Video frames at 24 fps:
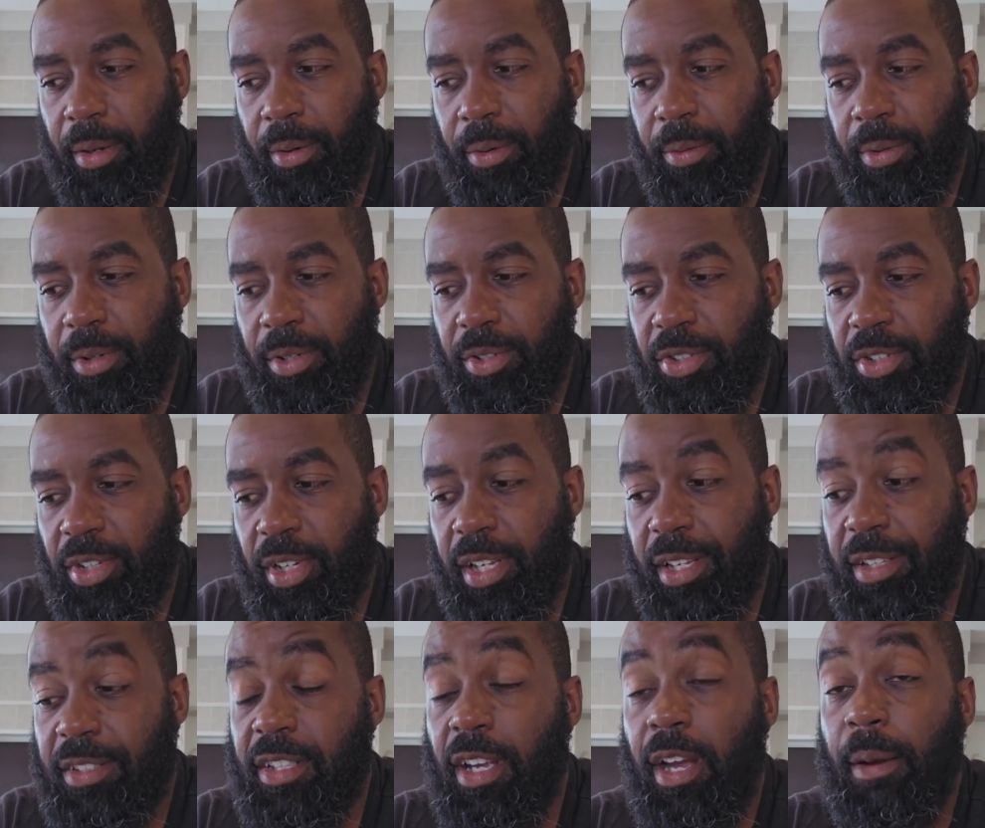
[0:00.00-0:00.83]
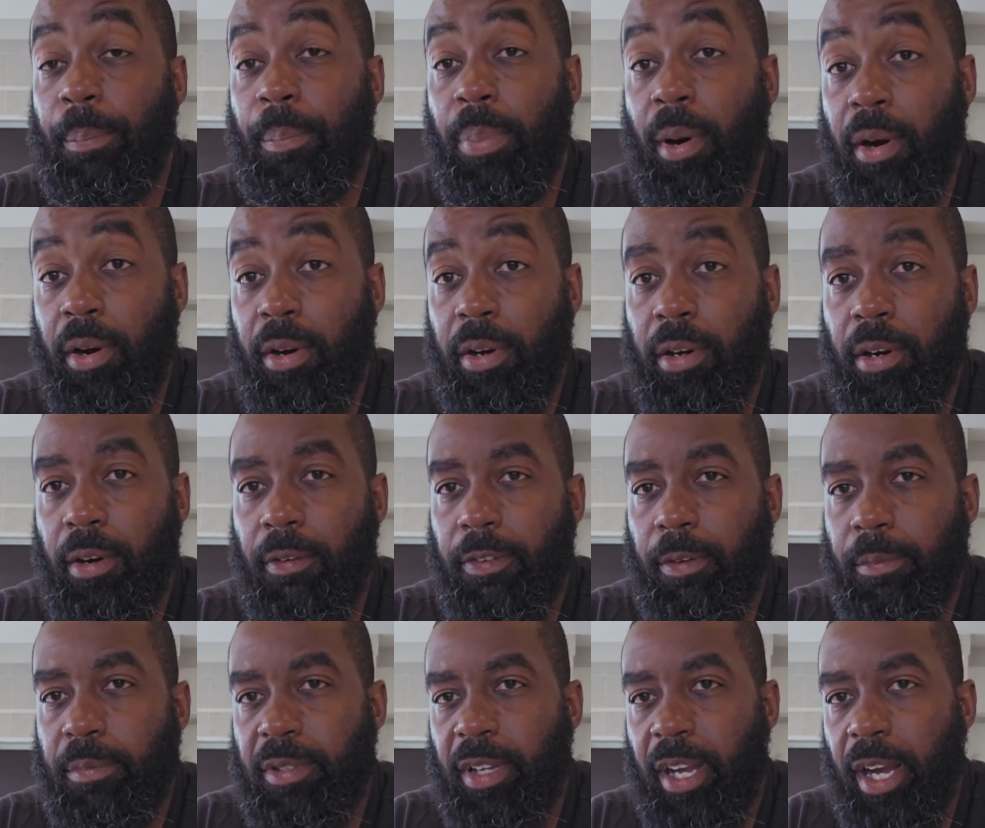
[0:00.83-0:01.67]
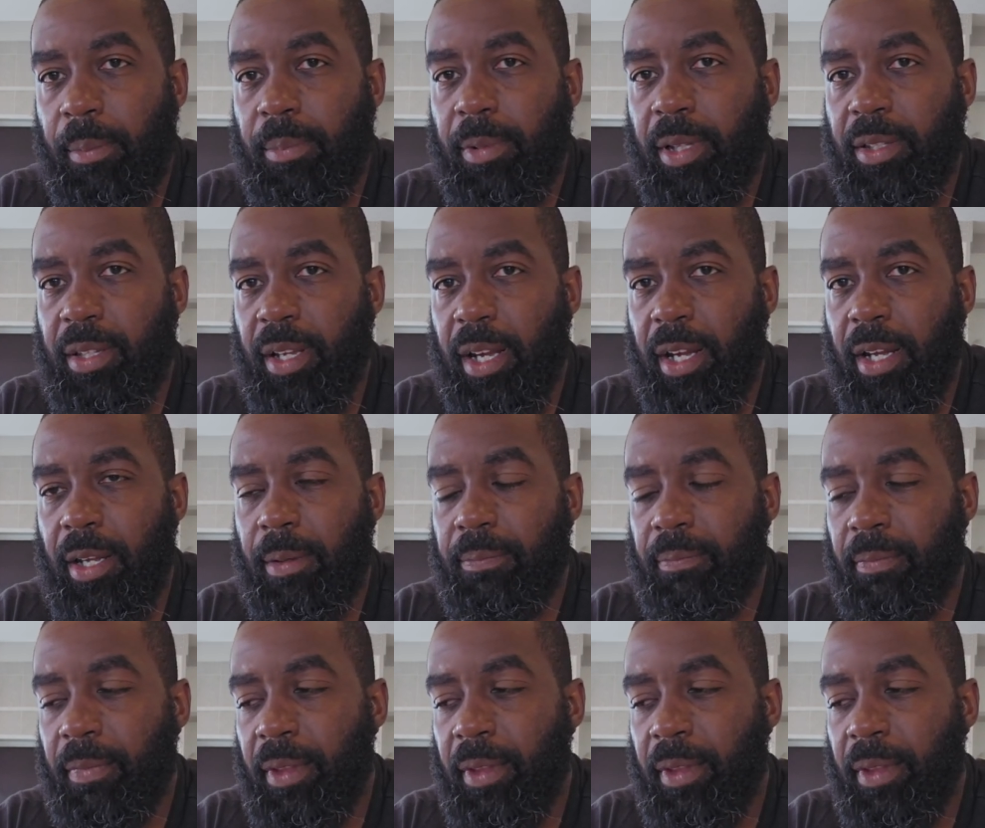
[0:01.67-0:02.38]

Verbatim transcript: which is a perk from time to time.